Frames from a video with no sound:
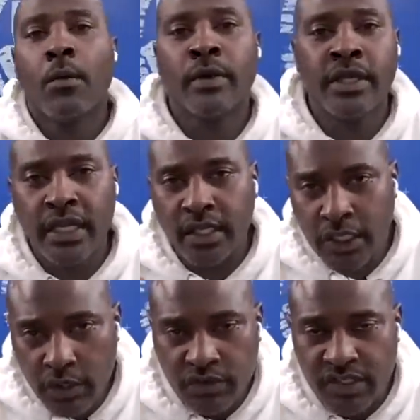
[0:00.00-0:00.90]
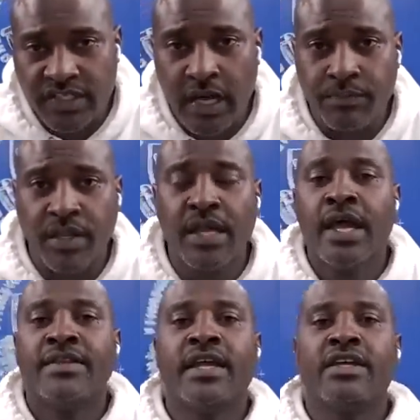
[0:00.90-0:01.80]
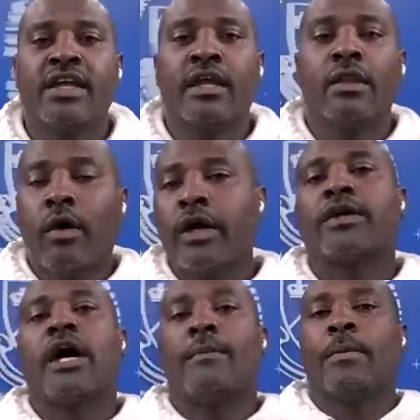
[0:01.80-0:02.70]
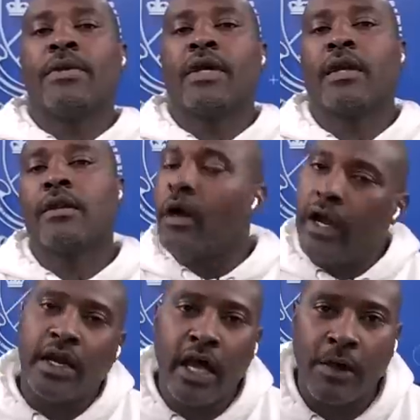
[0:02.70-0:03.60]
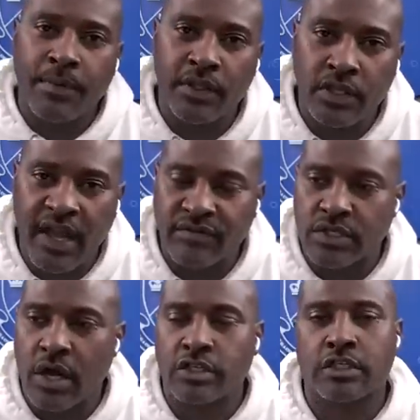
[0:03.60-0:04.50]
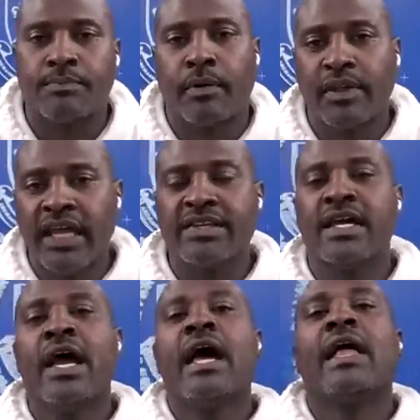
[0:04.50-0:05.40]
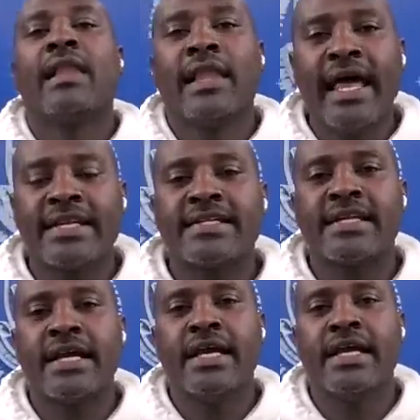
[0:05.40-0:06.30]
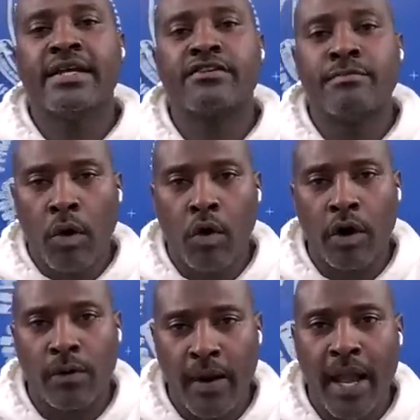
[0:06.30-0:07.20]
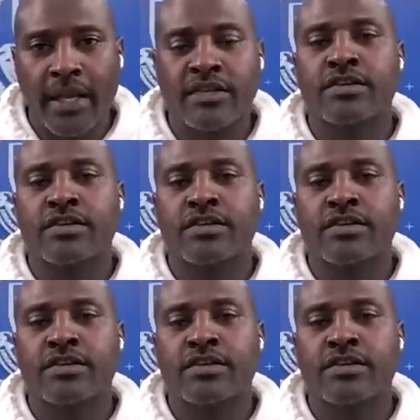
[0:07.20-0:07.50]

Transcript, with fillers: You get accused of something, then you get lawyered up. And when you get lawyered up and you have to talk to the police, less is more, right?